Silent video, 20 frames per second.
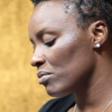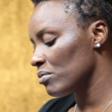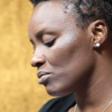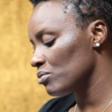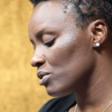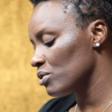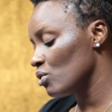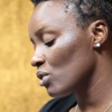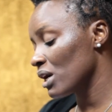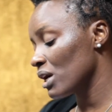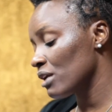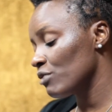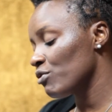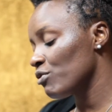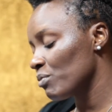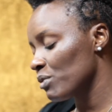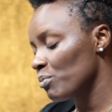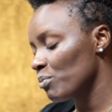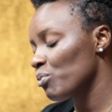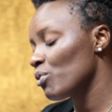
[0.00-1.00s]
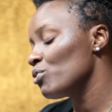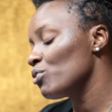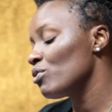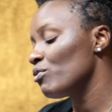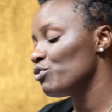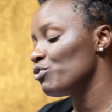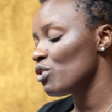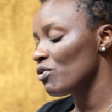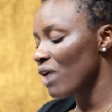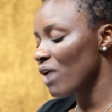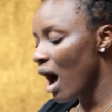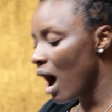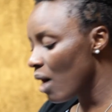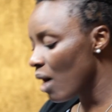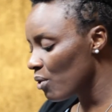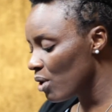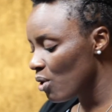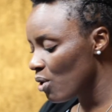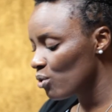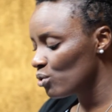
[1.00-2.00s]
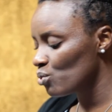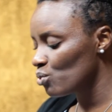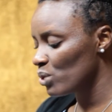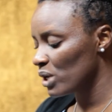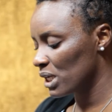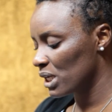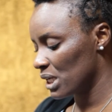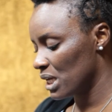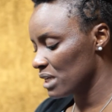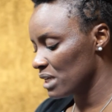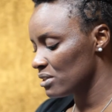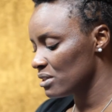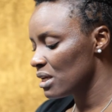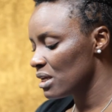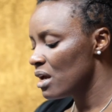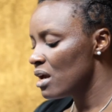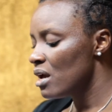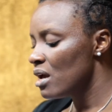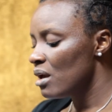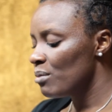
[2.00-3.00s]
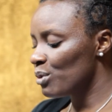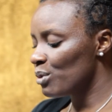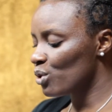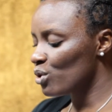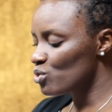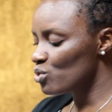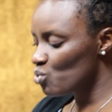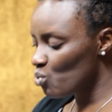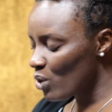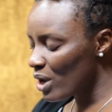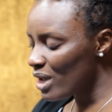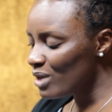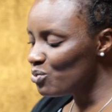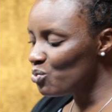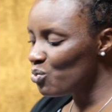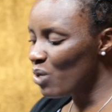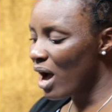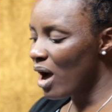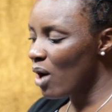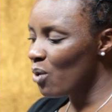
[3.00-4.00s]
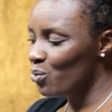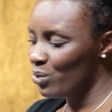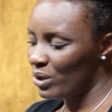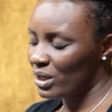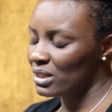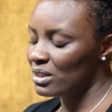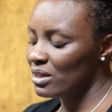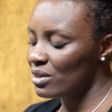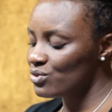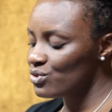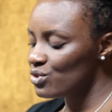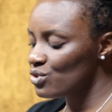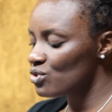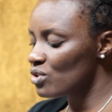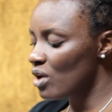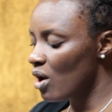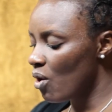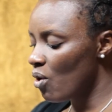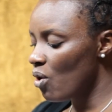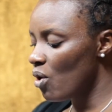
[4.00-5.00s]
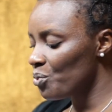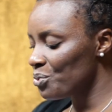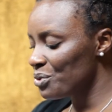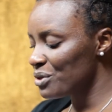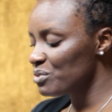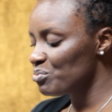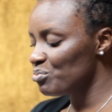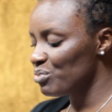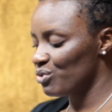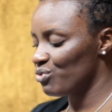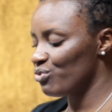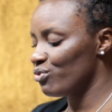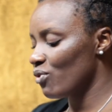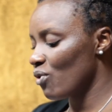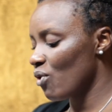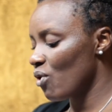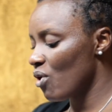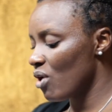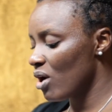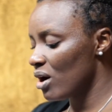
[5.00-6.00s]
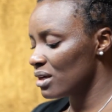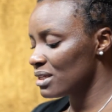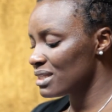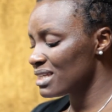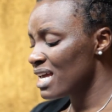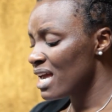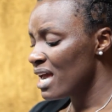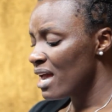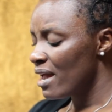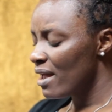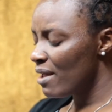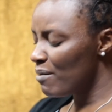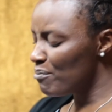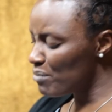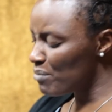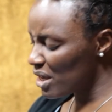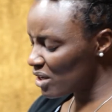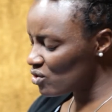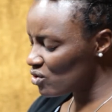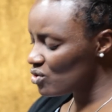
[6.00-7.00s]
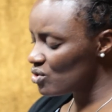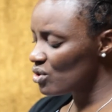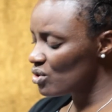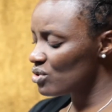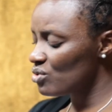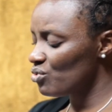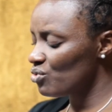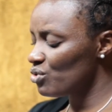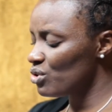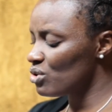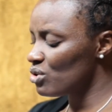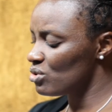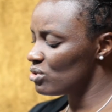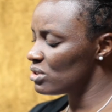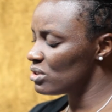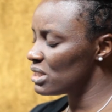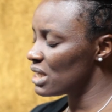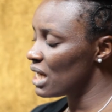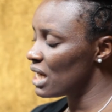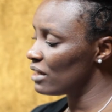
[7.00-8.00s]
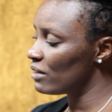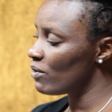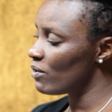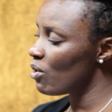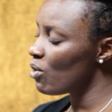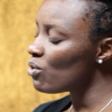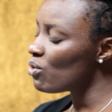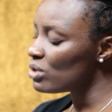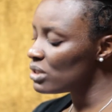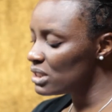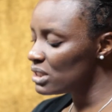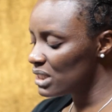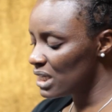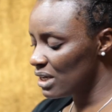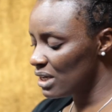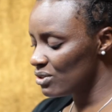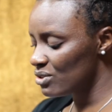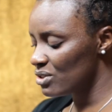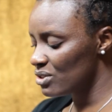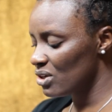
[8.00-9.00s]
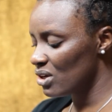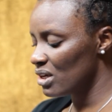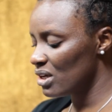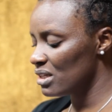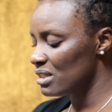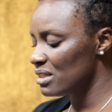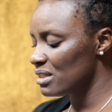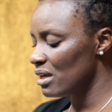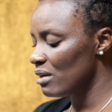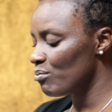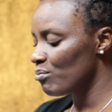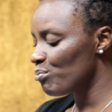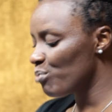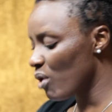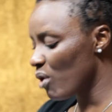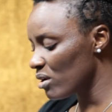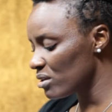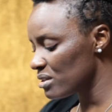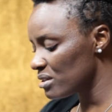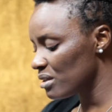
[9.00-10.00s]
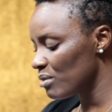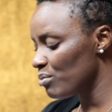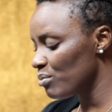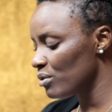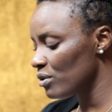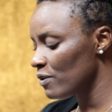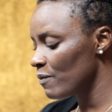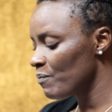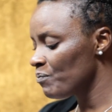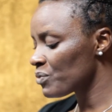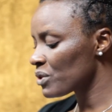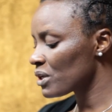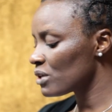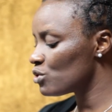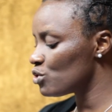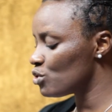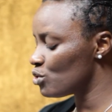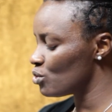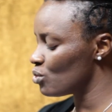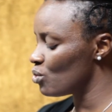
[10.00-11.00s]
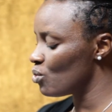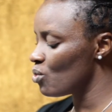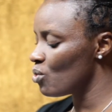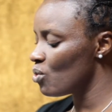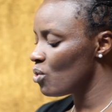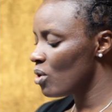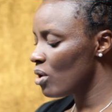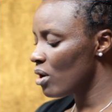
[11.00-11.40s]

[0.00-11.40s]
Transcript: we look at it from the point of view of our own weakness. Because when our weaknesses are always before us, it makes us feel that holiness is impossible to